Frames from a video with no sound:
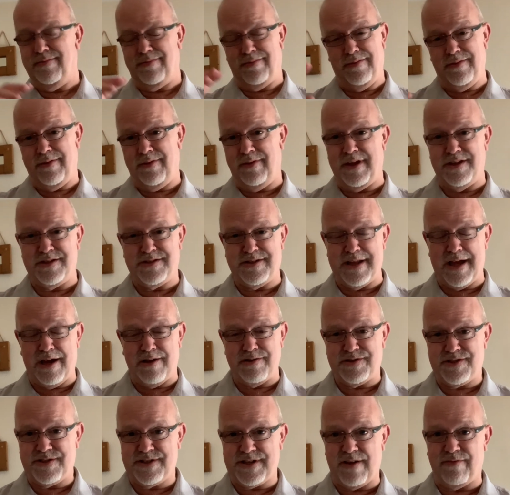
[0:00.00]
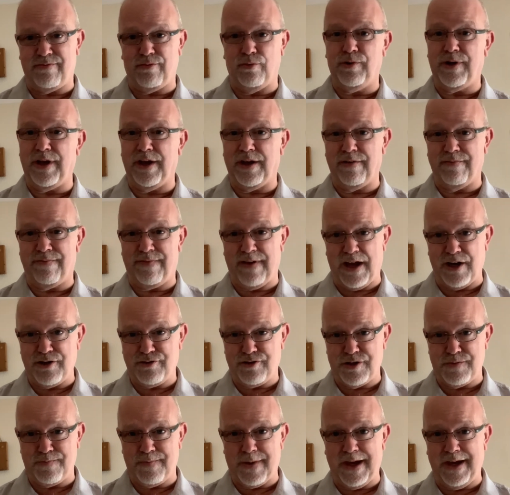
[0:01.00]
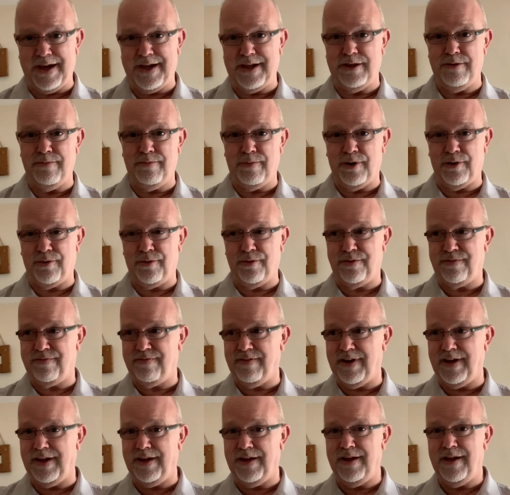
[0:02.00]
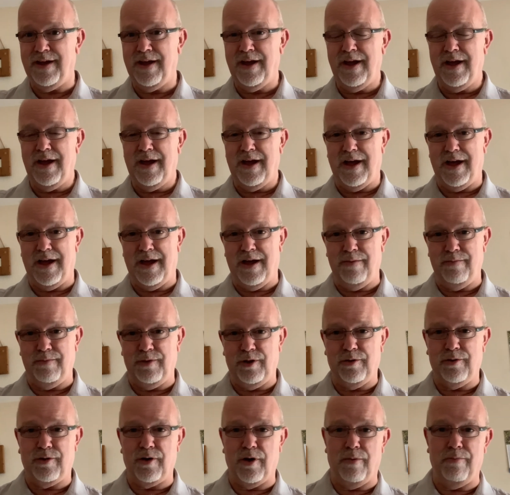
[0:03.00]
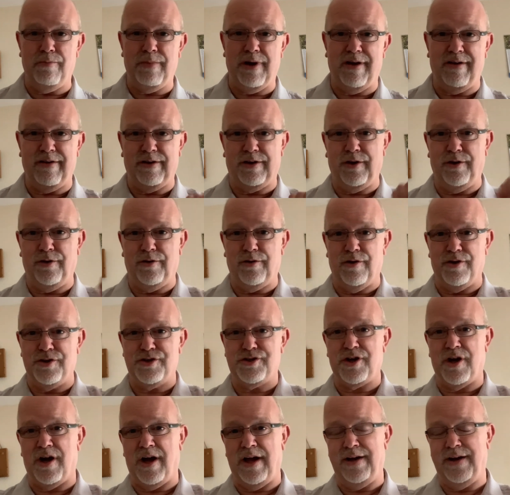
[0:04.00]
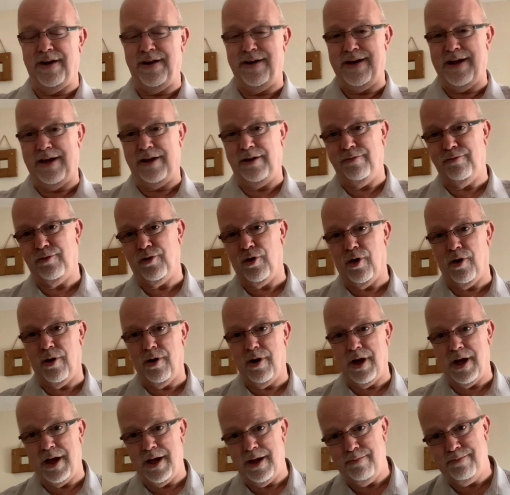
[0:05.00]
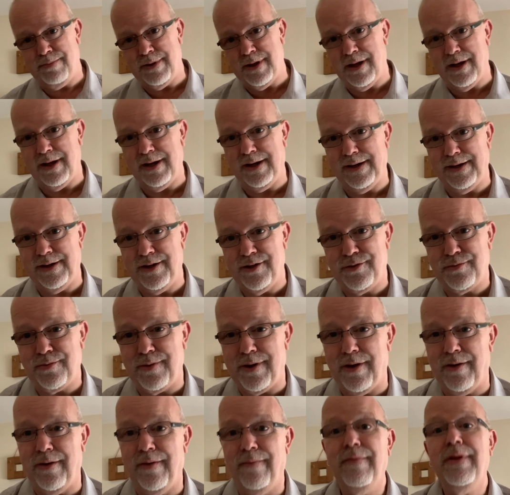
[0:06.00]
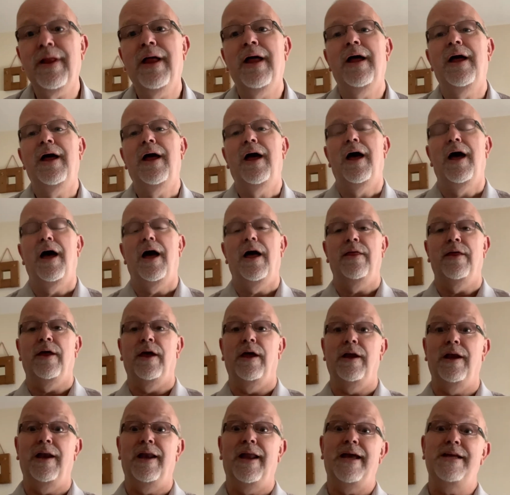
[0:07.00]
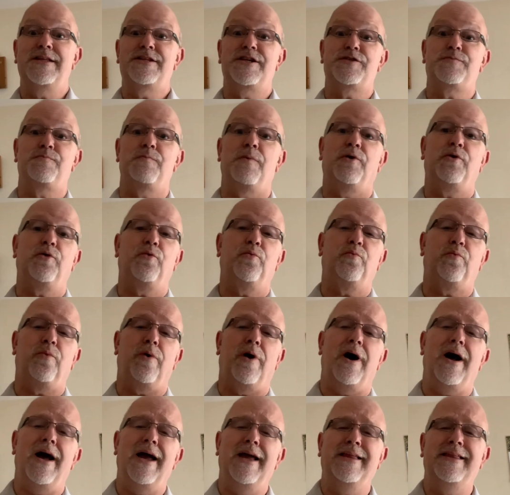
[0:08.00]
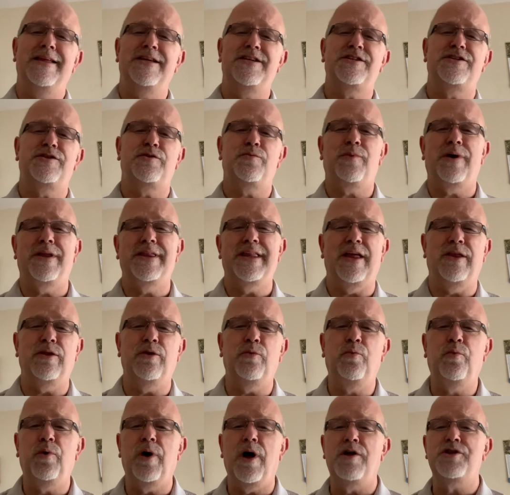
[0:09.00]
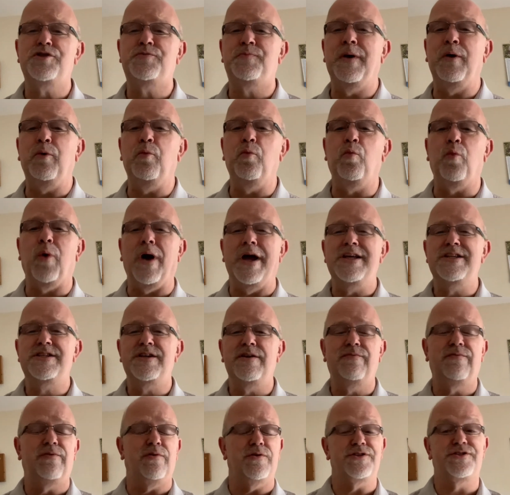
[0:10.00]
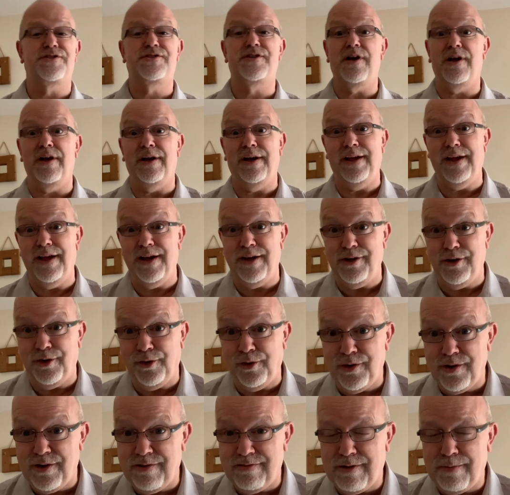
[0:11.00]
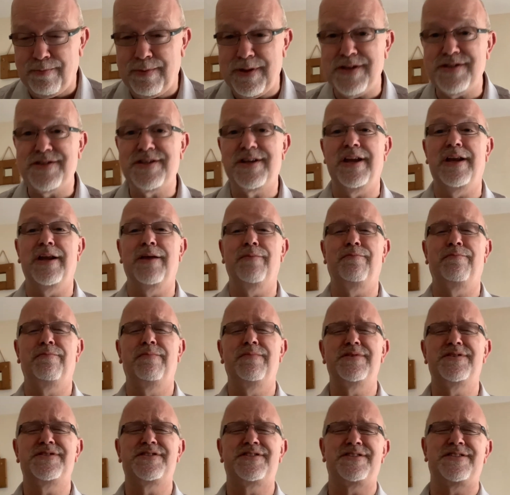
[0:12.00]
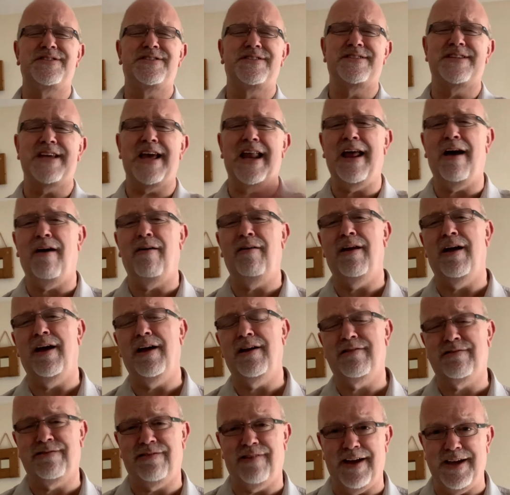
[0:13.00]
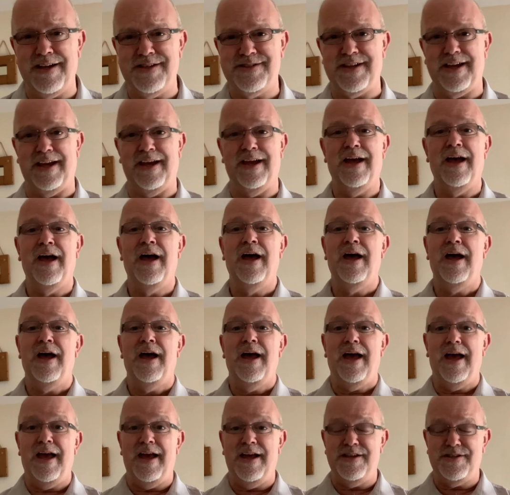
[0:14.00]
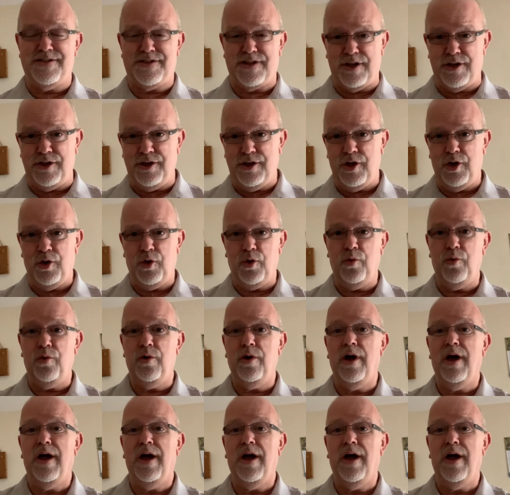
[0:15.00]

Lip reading: There's now several gigafactories making the Model 3. You've got America, you've got China, and now you've got Berlin as well. The latest Model Y, this is the one that the world's been waiting for, certainly in Europe. It's going to sell out like crazy. It's the new